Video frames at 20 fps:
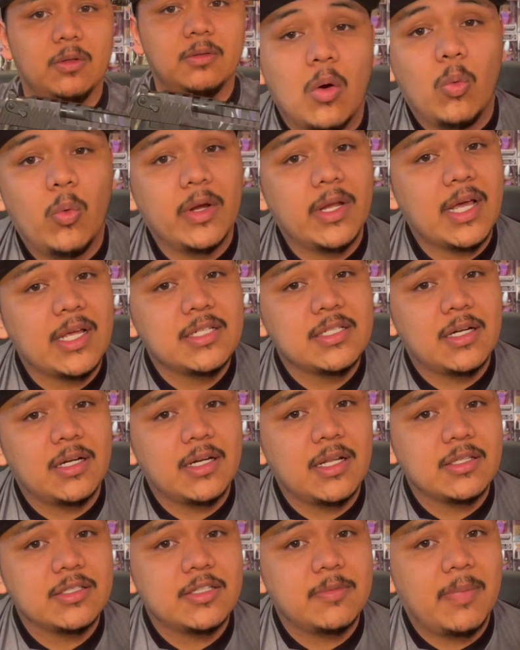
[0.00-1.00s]
When I sought
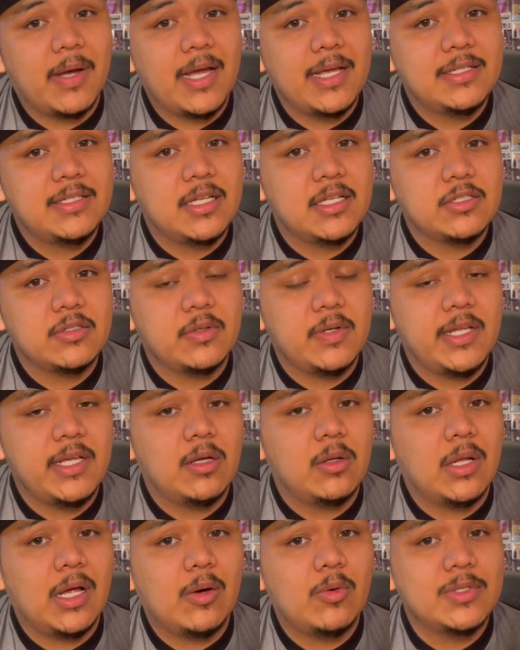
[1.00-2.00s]
out to buy a Desert
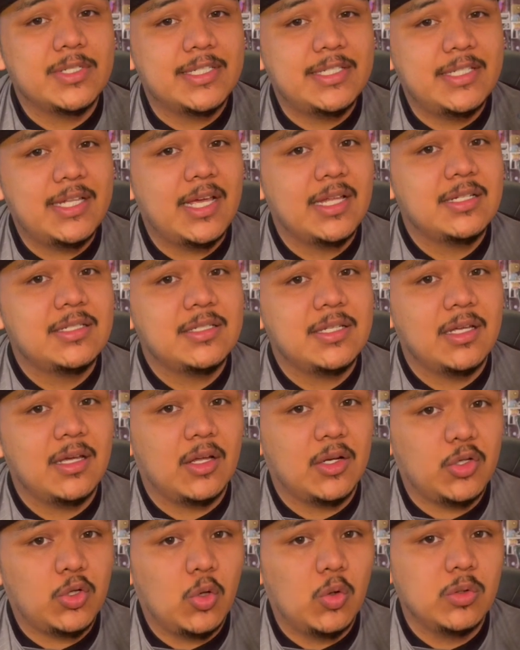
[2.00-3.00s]
Eagle, I was dead set
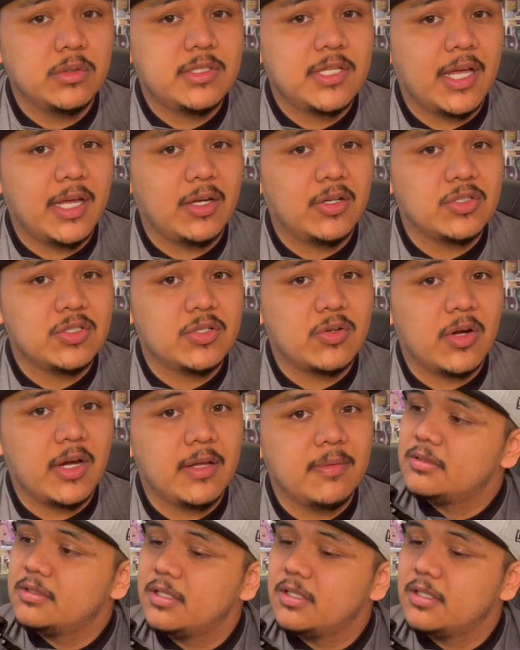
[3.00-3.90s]
on Gold Tiger Stripe,